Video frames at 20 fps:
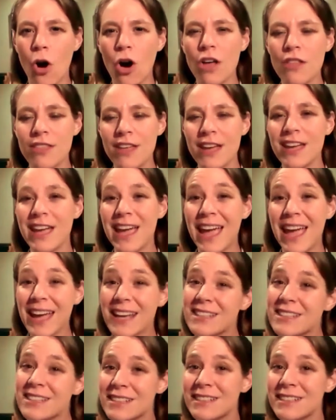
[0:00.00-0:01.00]
are they
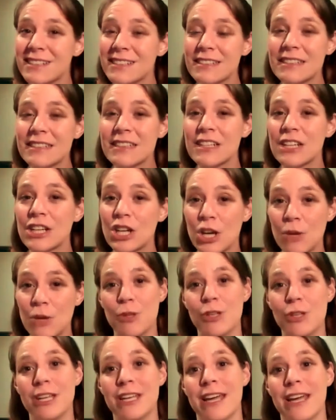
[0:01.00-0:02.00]
excellent
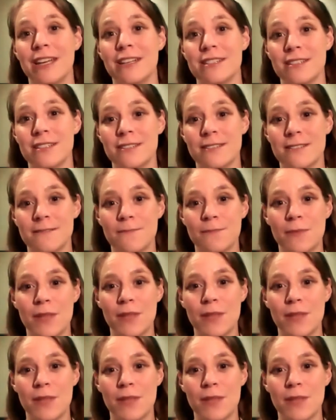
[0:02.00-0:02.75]
communicators?